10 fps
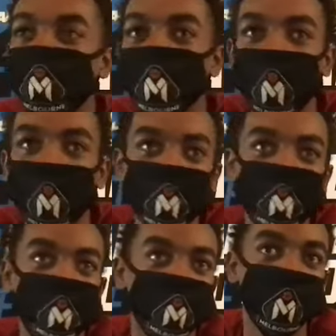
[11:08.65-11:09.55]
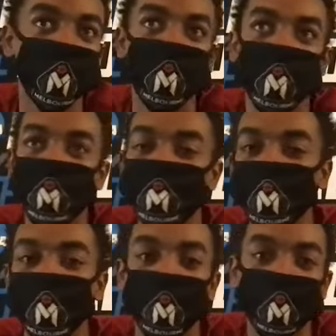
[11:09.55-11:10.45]
bravado to our team that gives
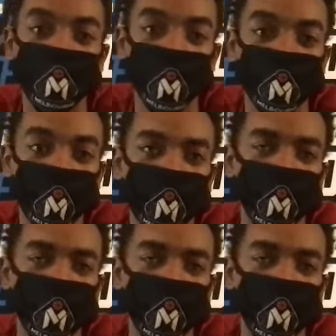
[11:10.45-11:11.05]
us the confidence that,